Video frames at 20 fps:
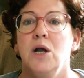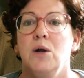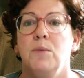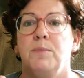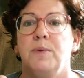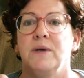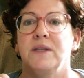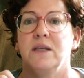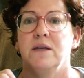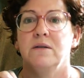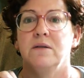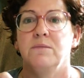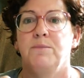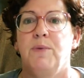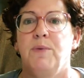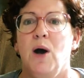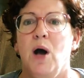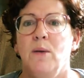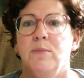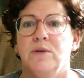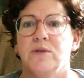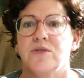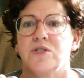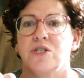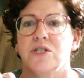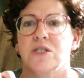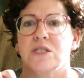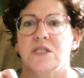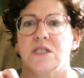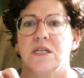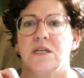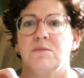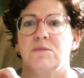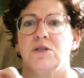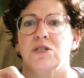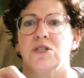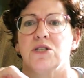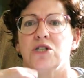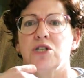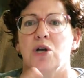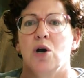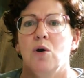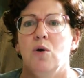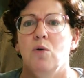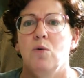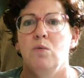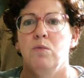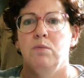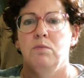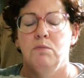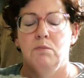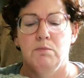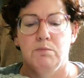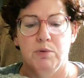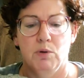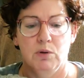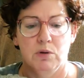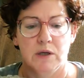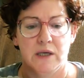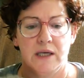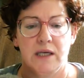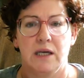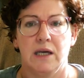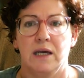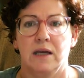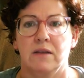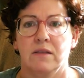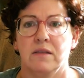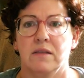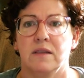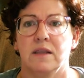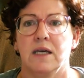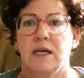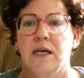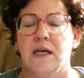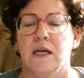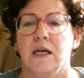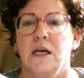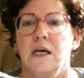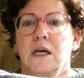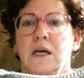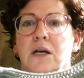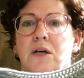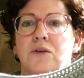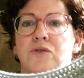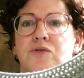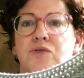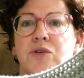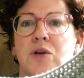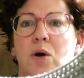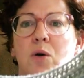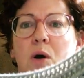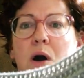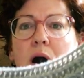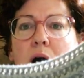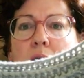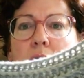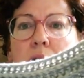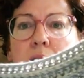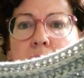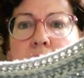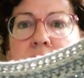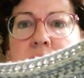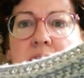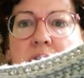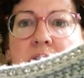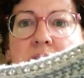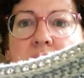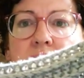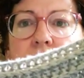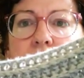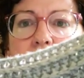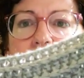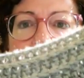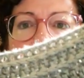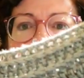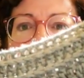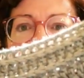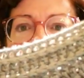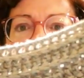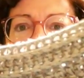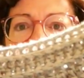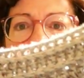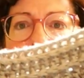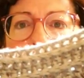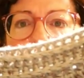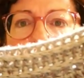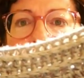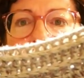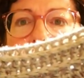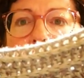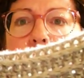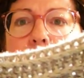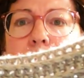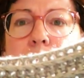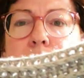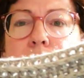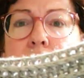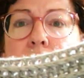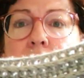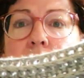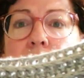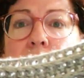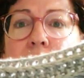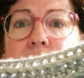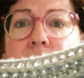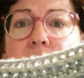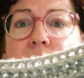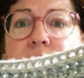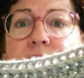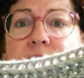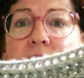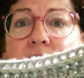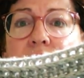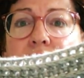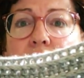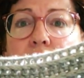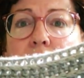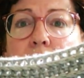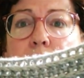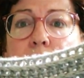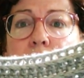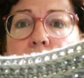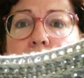But the baubles just seemed so bulky and thick. So instead of doing a 7-wrap bauble, I did a 5-wrap.